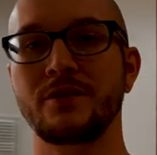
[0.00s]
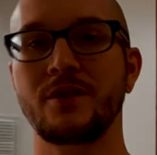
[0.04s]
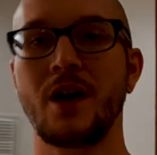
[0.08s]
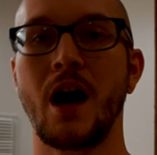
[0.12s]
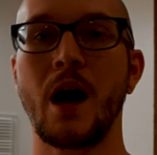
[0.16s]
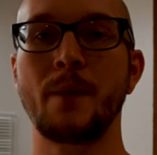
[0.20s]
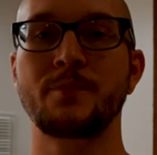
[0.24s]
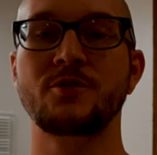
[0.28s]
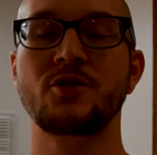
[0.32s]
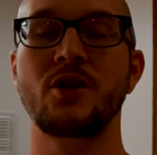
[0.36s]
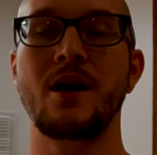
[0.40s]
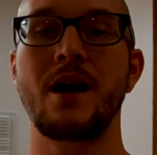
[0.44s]

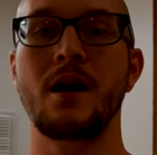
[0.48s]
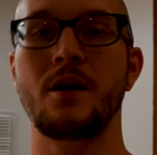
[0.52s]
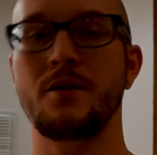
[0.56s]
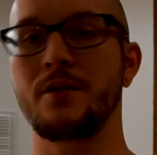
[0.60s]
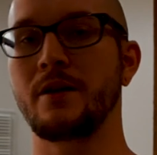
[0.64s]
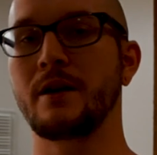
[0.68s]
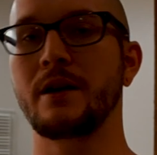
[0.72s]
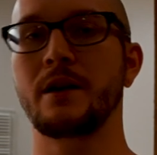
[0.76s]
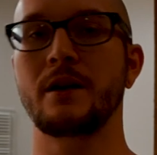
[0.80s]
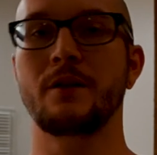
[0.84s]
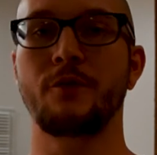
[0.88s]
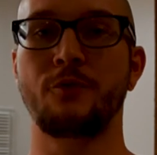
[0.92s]
top track or
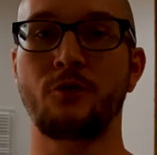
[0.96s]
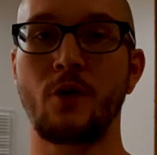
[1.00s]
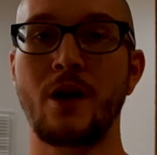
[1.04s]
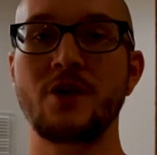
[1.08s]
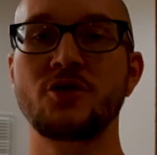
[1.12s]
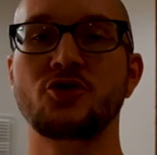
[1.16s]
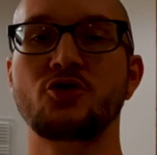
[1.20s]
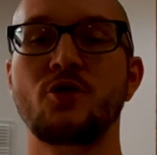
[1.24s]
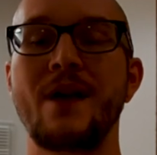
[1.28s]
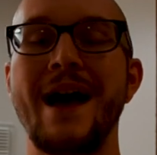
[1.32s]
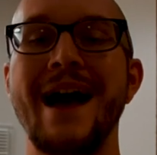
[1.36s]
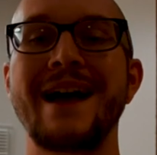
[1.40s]
the
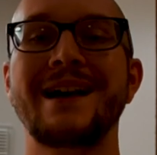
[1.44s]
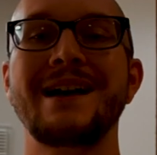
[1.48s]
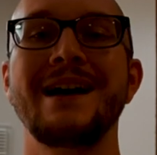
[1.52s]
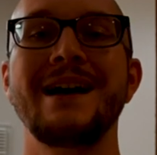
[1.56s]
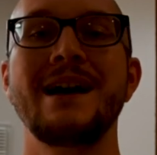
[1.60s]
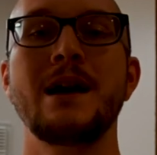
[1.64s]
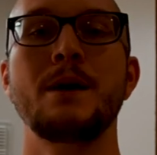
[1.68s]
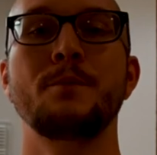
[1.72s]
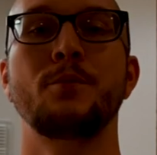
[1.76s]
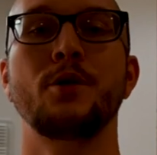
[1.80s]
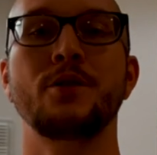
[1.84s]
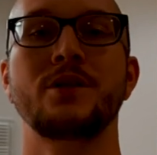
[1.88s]
front track,
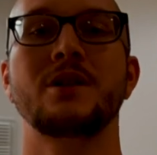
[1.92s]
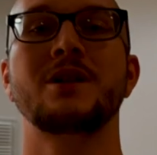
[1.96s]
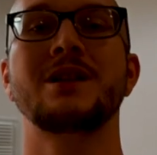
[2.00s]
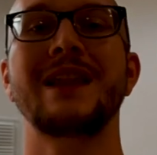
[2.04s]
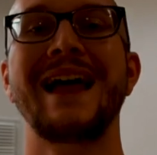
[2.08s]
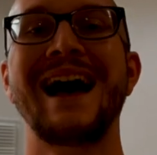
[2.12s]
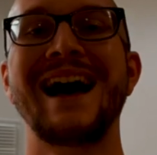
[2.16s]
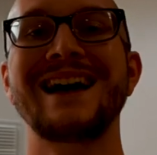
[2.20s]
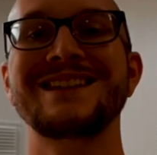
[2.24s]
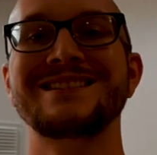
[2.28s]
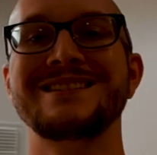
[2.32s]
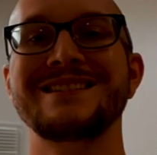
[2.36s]
put the
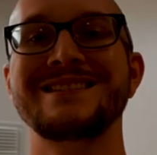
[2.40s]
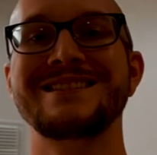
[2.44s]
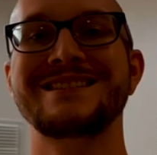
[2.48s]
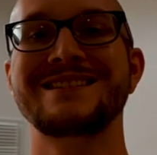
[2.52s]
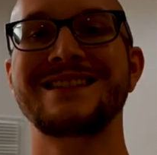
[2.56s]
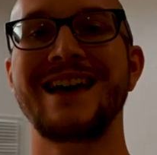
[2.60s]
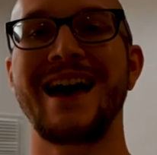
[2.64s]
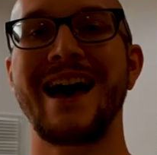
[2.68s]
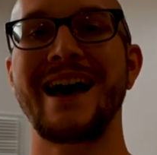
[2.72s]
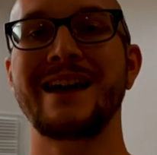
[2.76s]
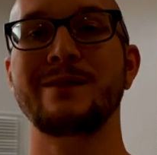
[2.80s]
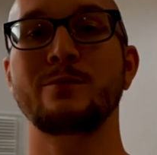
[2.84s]
glass
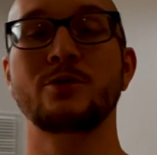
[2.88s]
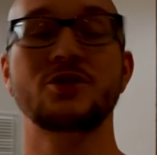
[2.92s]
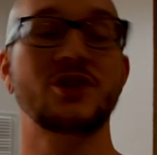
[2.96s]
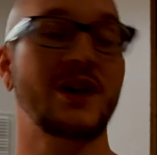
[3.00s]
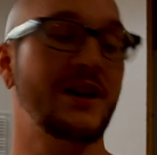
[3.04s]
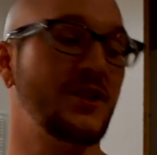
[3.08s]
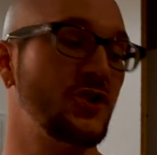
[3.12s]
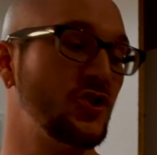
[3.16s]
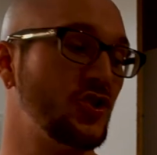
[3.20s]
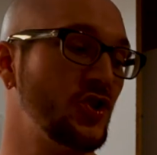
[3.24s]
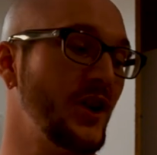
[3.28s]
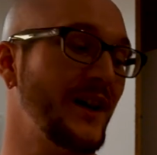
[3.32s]
inside, which
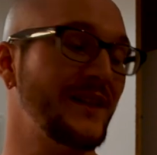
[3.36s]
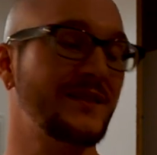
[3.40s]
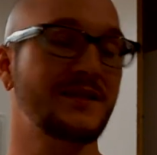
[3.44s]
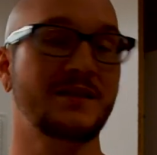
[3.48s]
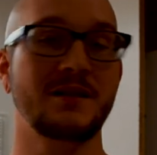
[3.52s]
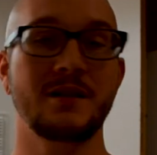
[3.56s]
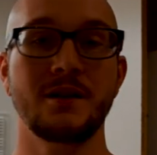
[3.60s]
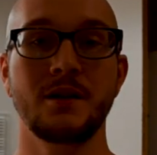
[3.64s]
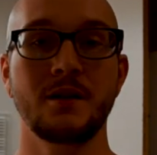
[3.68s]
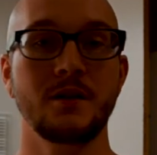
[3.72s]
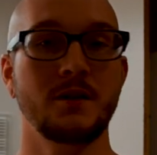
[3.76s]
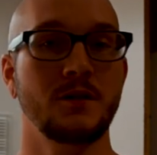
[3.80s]
I
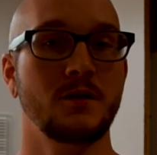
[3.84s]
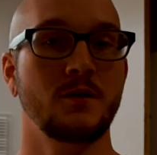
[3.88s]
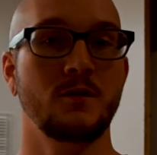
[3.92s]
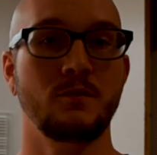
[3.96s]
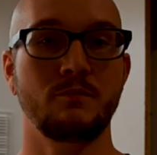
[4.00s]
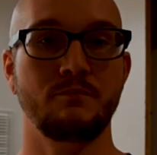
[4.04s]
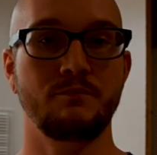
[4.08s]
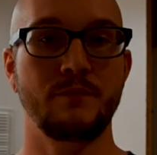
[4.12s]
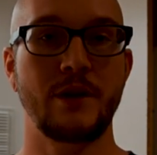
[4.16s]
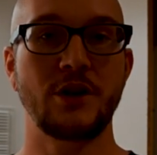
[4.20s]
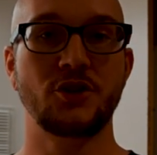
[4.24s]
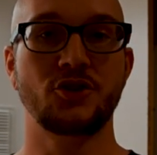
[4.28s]
just
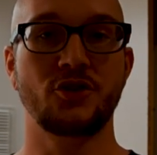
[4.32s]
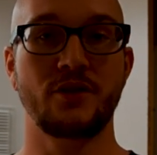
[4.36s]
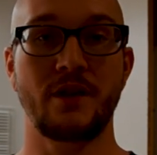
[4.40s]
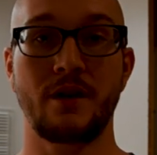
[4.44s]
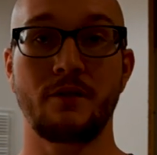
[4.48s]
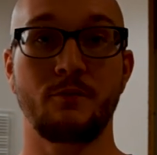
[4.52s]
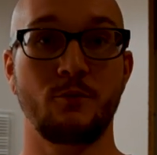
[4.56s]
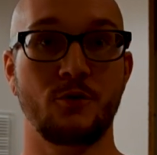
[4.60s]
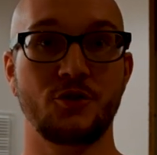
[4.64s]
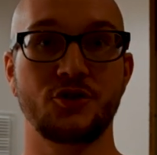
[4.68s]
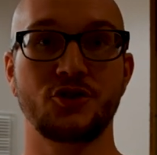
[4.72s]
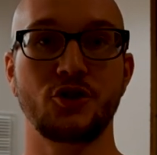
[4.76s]
made sure
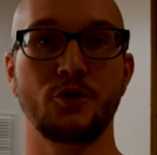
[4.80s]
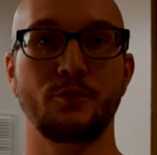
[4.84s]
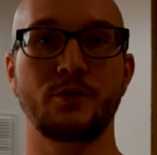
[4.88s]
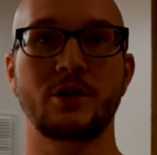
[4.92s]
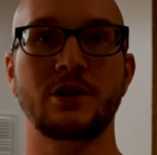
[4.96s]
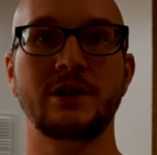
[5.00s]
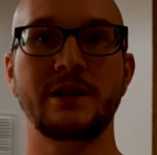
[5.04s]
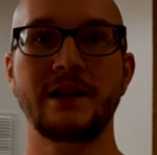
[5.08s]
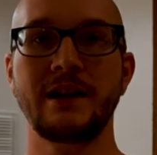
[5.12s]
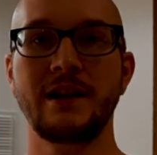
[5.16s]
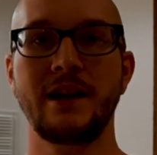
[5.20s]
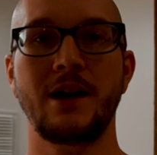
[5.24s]
that we're super
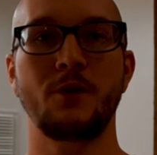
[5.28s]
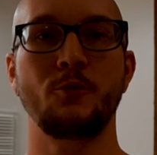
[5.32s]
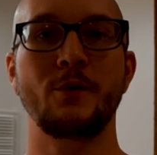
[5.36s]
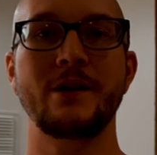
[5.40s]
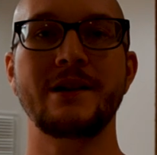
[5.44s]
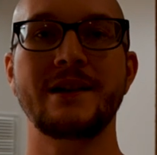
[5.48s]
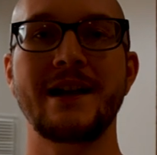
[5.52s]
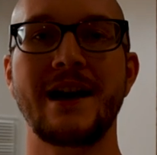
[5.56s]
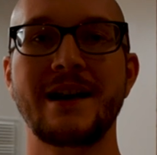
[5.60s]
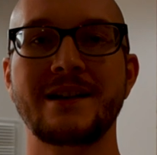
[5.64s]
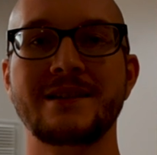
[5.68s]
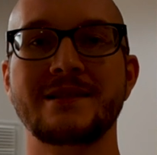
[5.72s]
clean. I
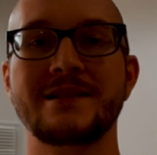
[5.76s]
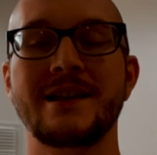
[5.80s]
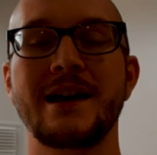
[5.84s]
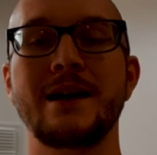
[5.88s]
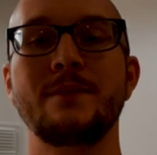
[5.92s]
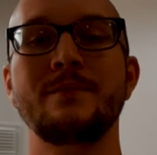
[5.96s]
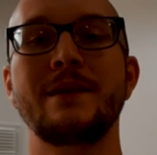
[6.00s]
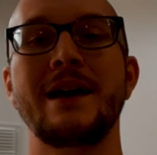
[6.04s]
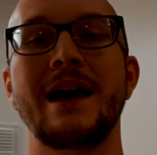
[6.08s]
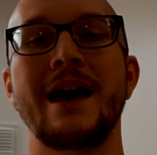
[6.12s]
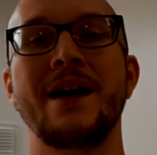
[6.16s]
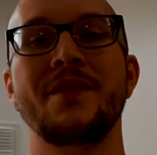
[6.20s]
Windexed
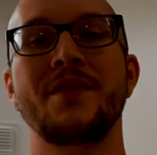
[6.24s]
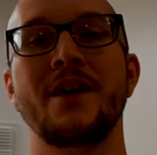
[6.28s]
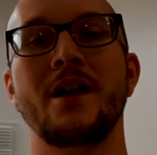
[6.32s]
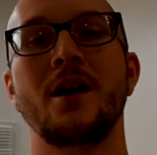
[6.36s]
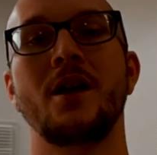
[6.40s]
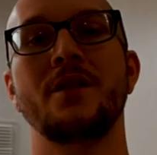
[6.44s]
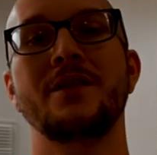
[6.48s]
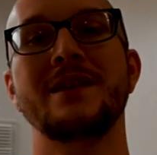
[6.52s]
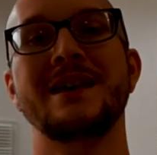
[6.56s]
them. And then on